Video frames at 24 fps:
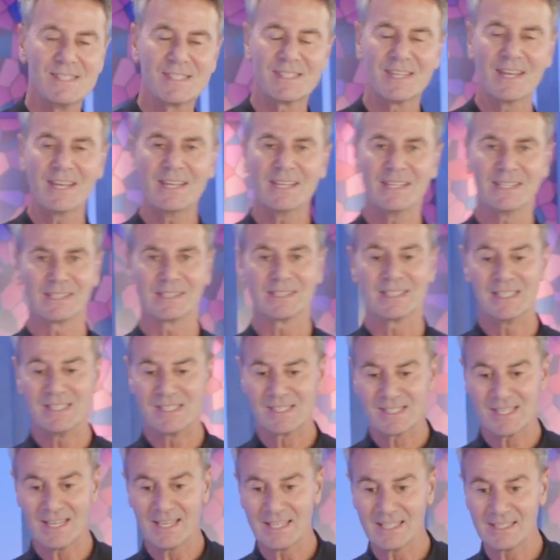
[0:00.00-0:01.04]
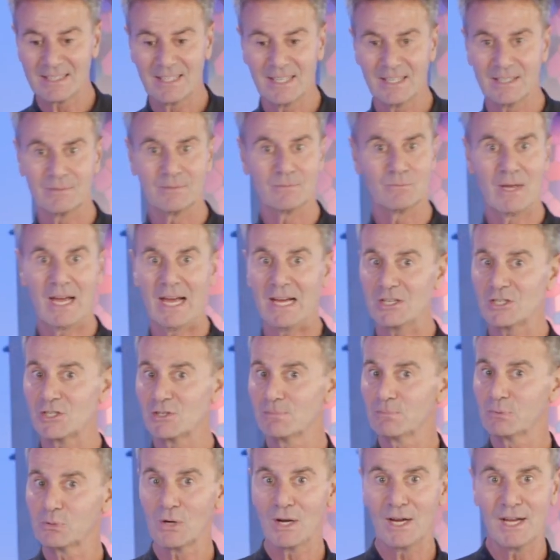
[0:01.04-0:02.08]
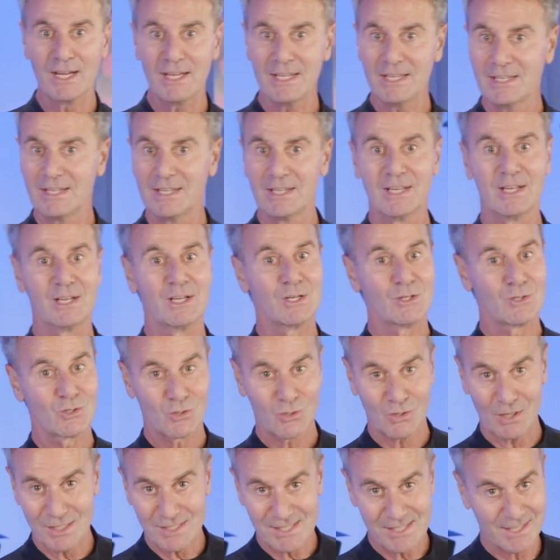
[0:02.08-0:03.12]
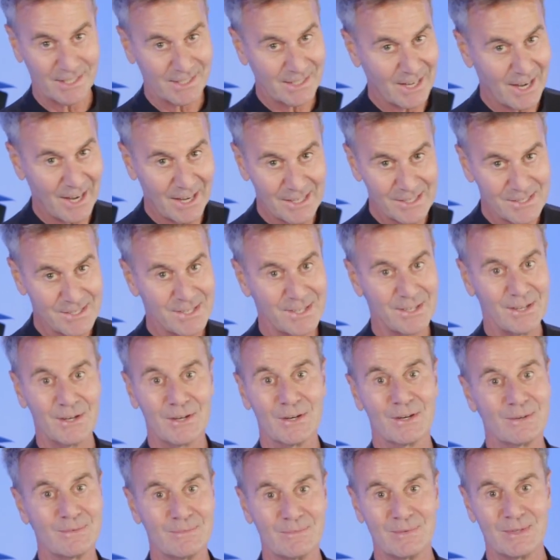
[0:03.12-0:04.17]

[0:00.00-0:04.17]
saying? He's saying that as you pray, trust that God is there,